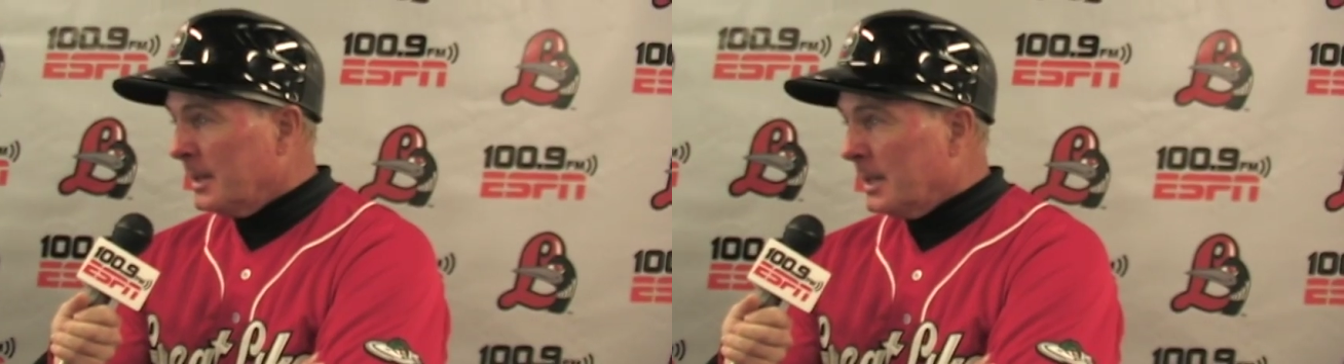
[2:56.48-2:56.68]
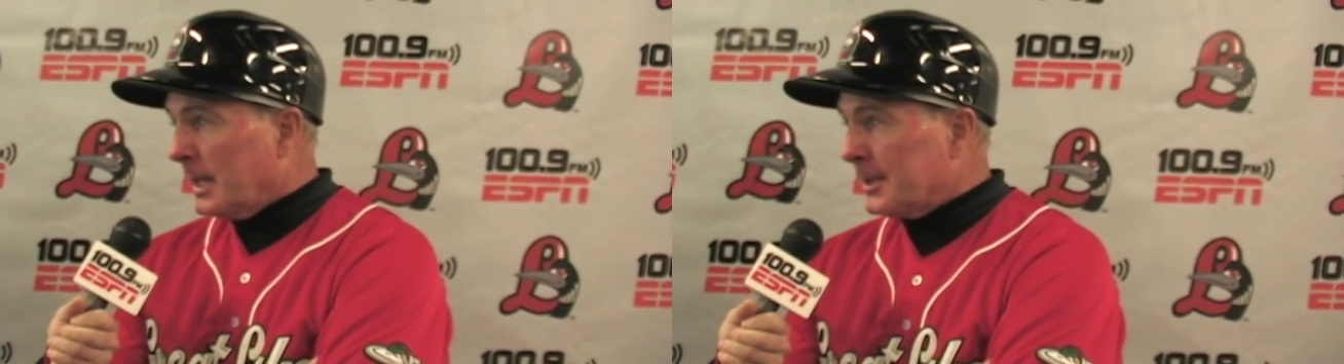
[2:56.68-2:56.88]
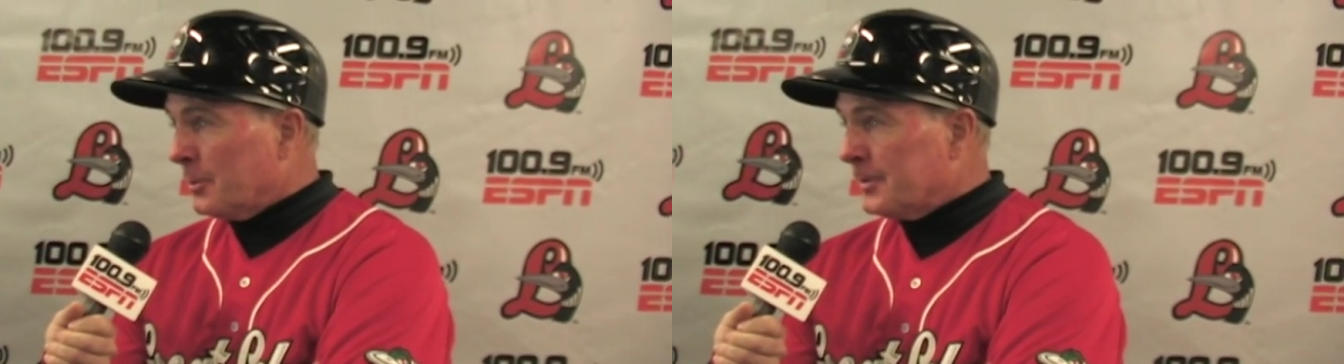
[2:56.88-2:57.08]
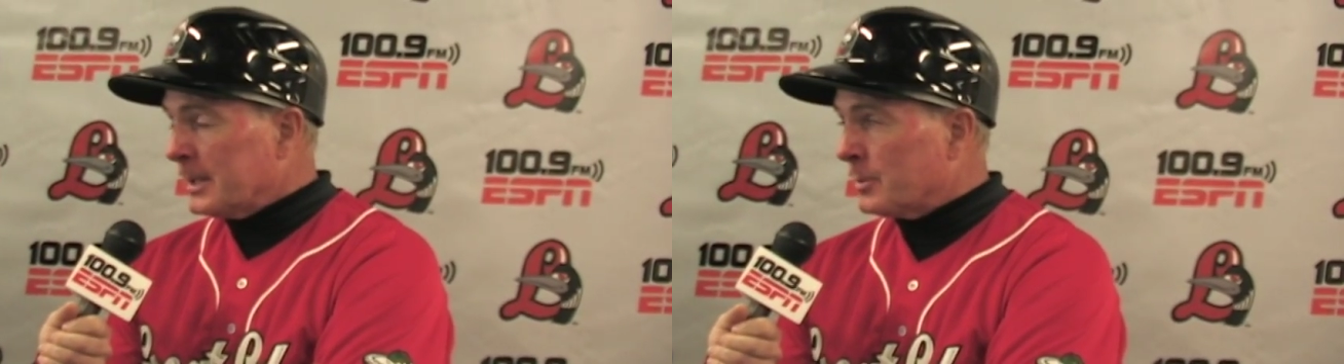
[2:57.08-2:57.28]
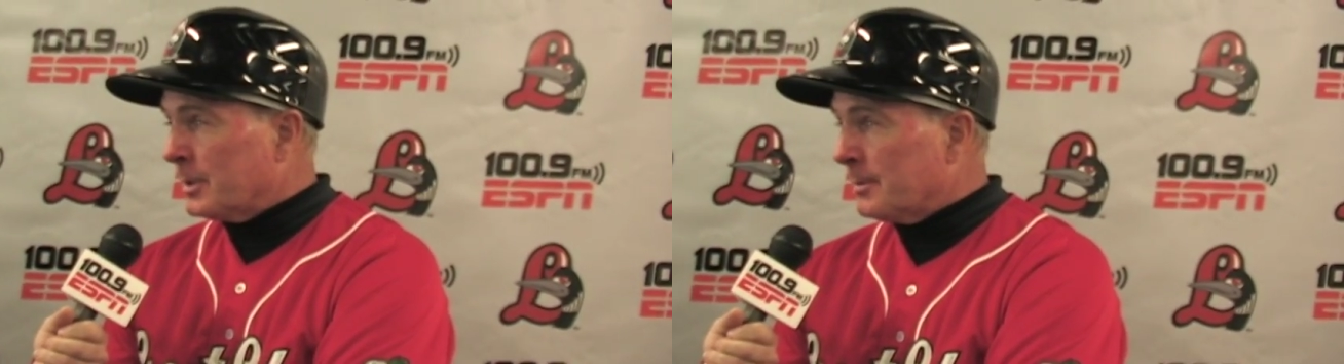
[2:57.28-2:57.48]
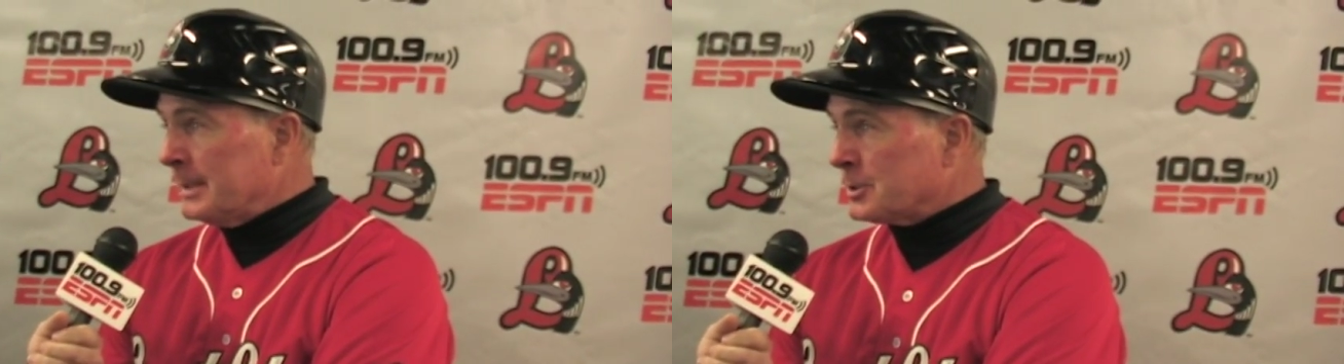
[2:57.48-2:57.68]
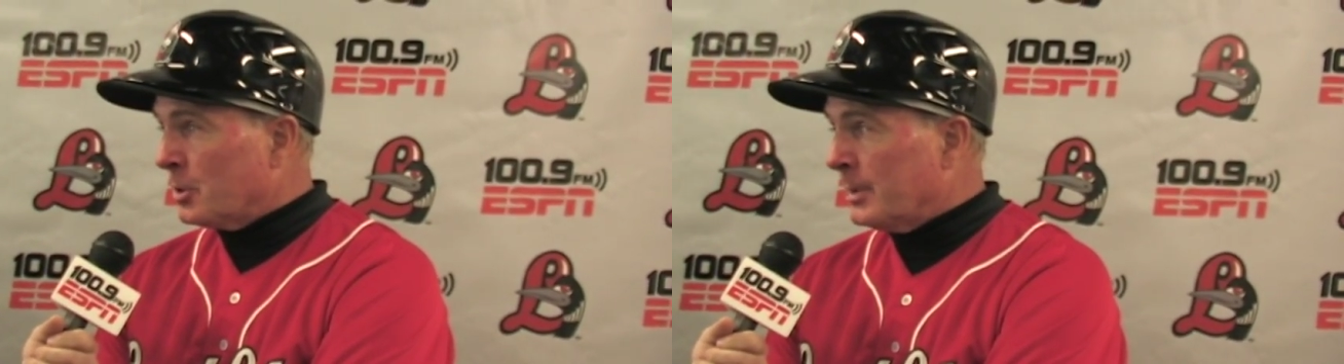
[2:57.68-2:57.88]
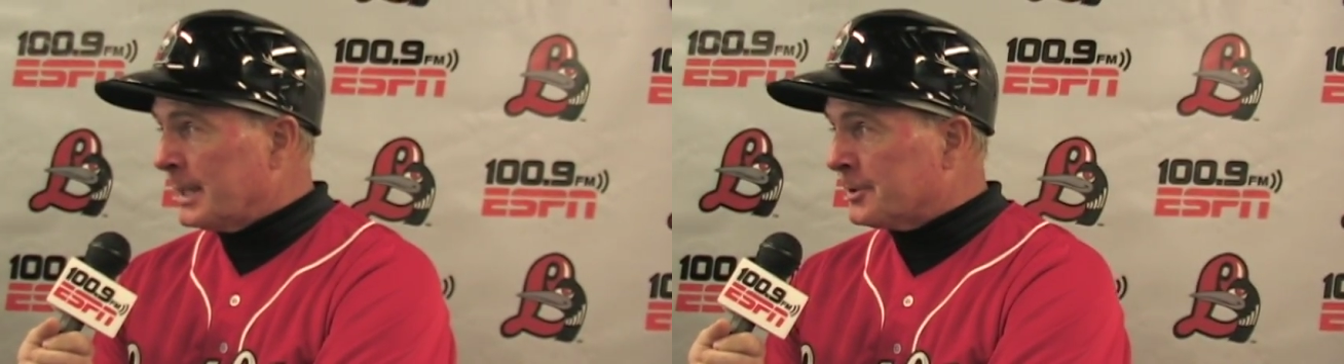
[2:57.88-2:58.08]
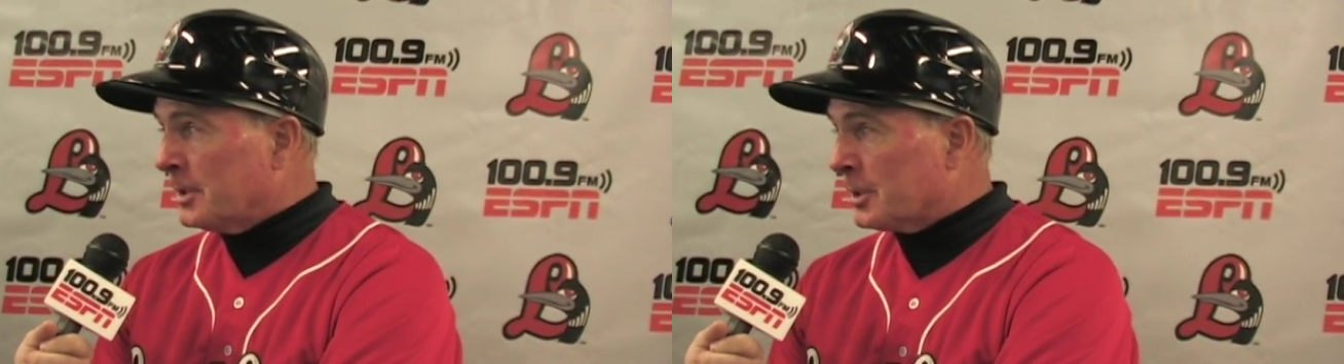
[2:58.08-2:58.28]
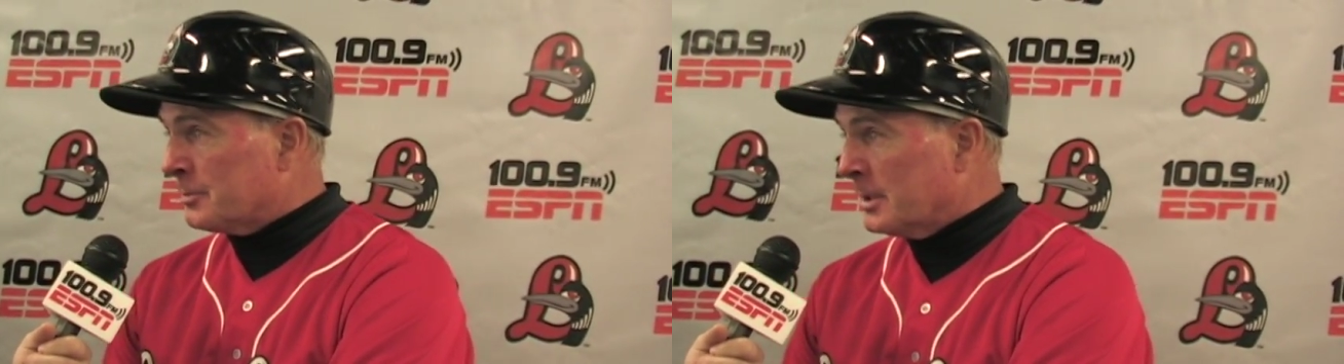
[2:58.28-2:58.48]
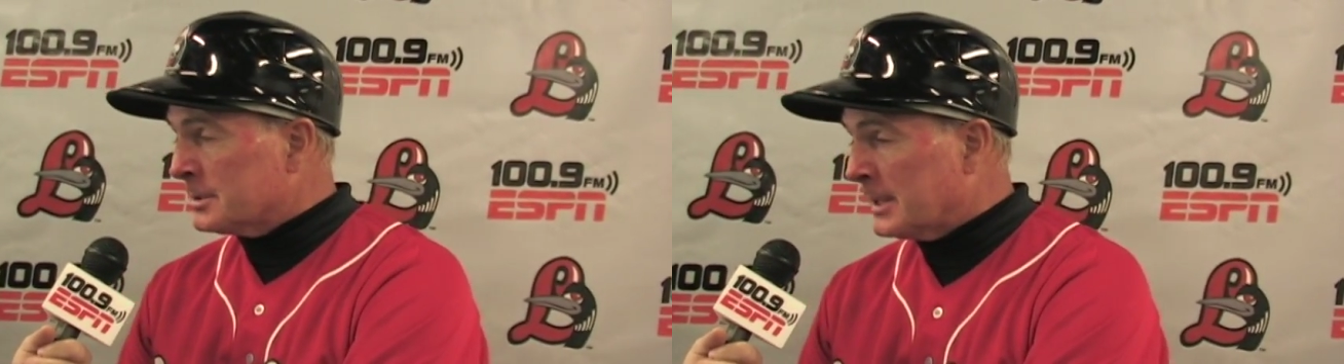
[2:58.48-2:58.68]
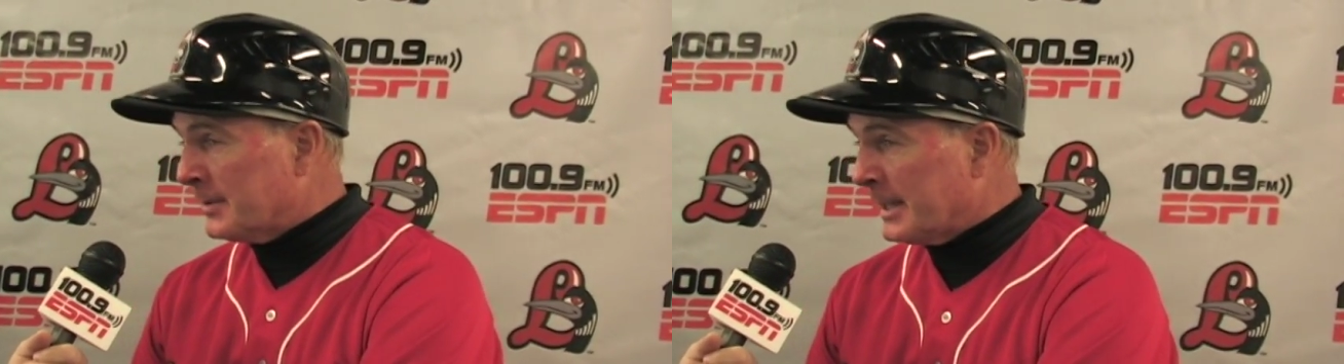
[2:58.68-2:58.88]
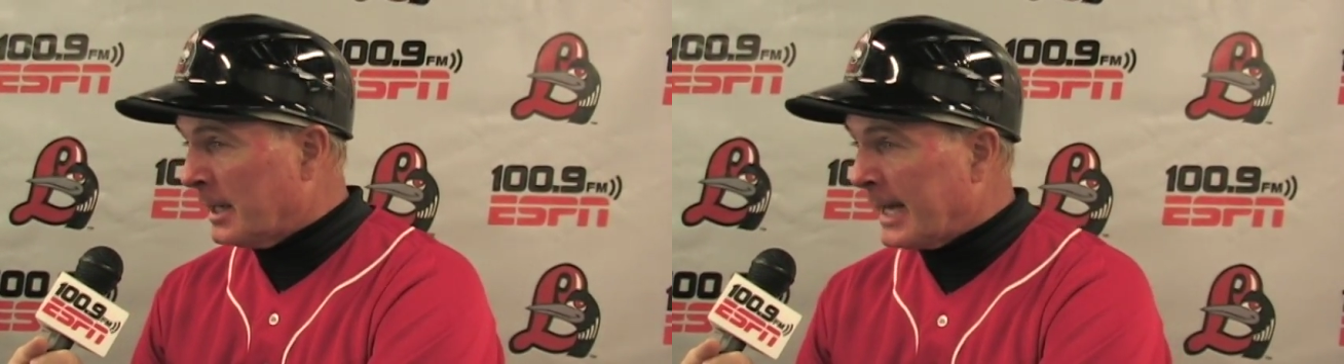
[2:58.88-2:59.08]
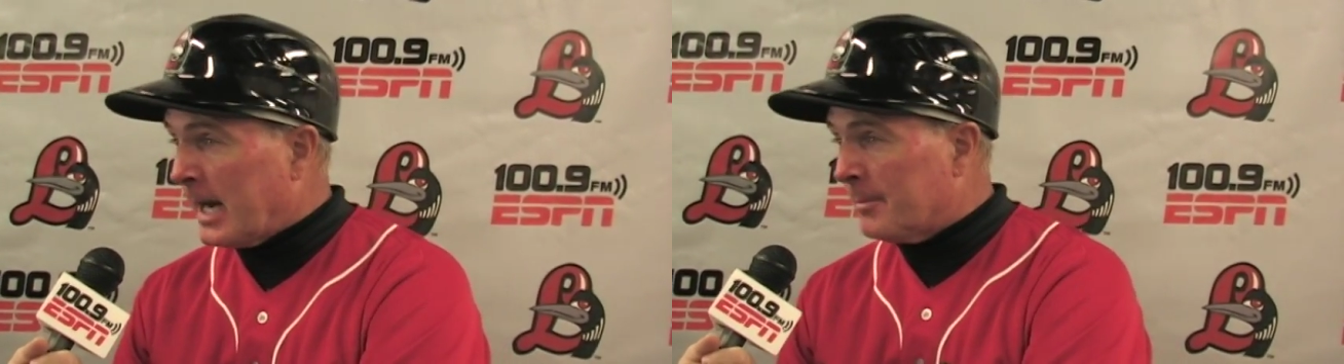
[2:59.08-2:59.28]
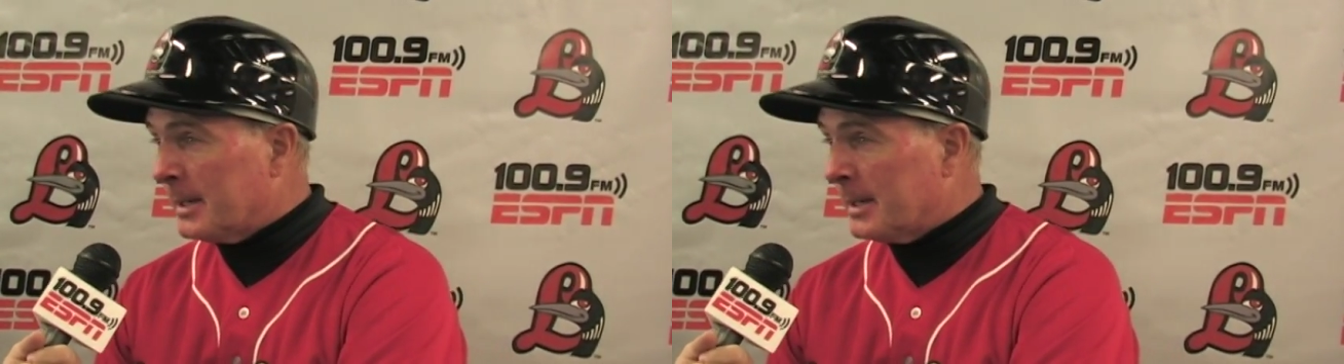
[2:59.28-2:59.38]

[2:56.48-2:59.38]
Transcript: I don't think we're going to be scoring a ton of runs every night out.